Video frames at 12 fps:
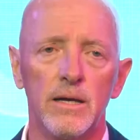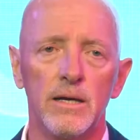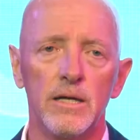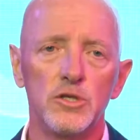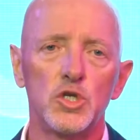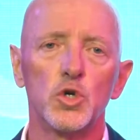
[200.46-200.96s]

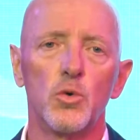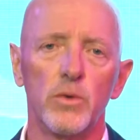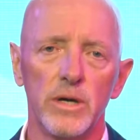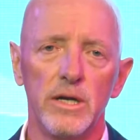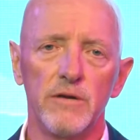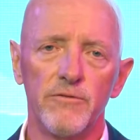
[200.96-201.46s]
In
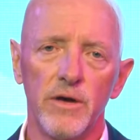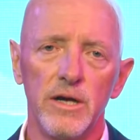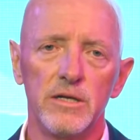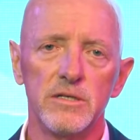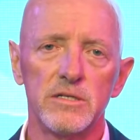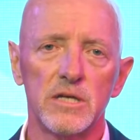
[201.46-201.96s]
short,
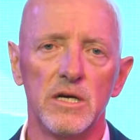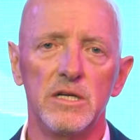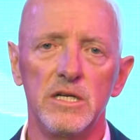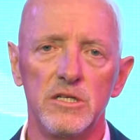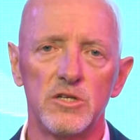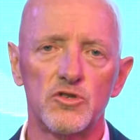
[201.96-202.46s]
innovators
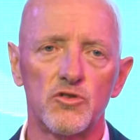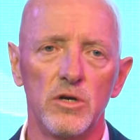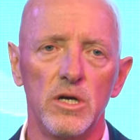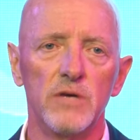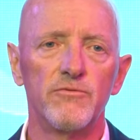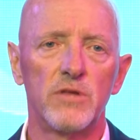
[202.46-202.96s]
and
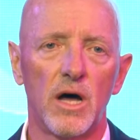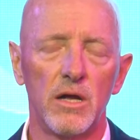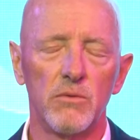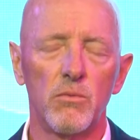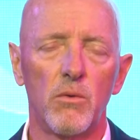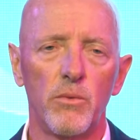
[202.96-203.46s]
industry have
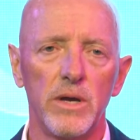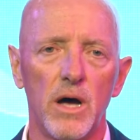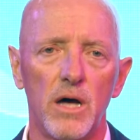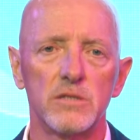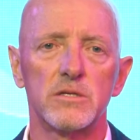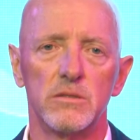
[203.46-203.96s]
done what we
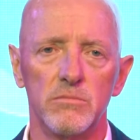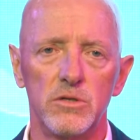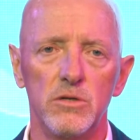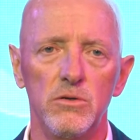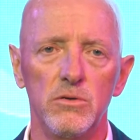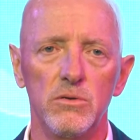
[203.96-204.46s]
asked them
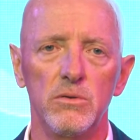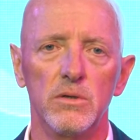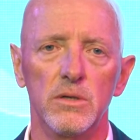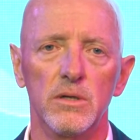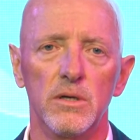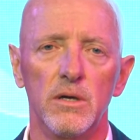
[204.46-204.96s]
to do.
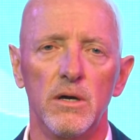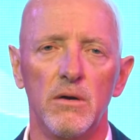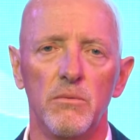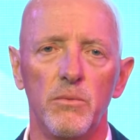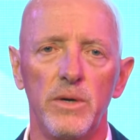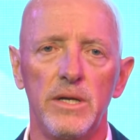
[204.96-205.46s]

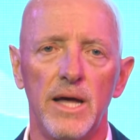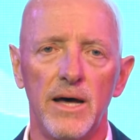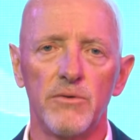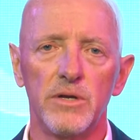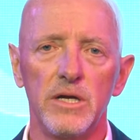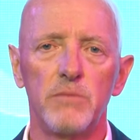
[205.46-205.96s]
We
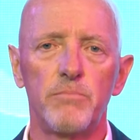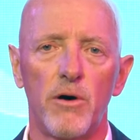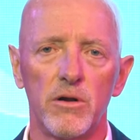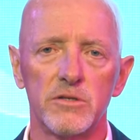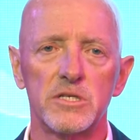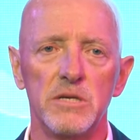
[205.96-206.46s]
now need
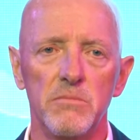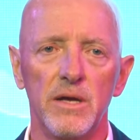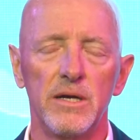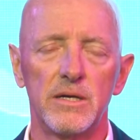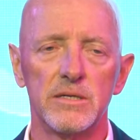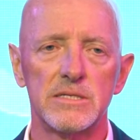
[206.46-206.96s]

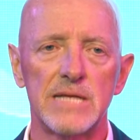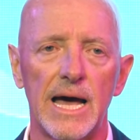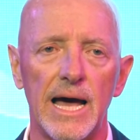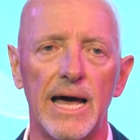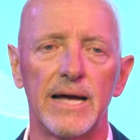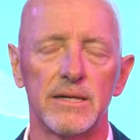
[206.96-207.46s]
policymakers to
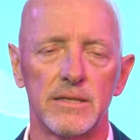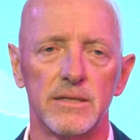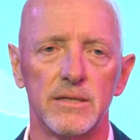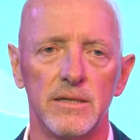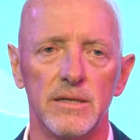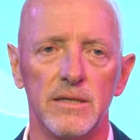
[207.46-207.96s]
act
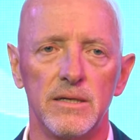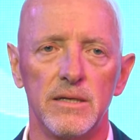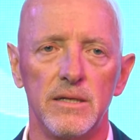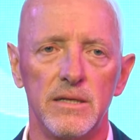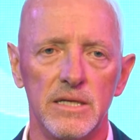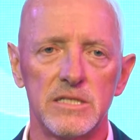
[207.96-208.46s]

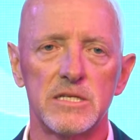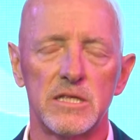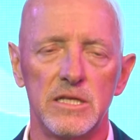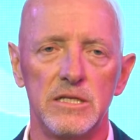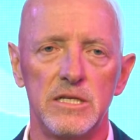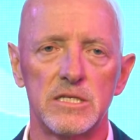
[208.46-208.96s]
in this,
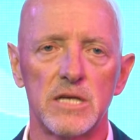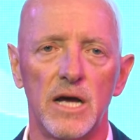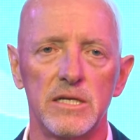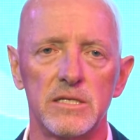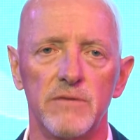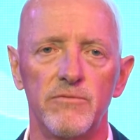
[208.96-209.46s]
the
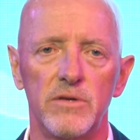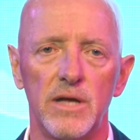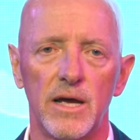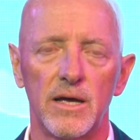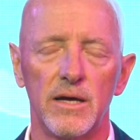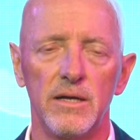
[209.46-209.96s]
decisive
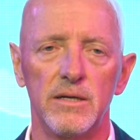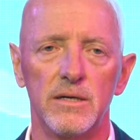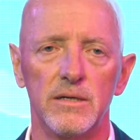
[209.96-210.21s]
decade.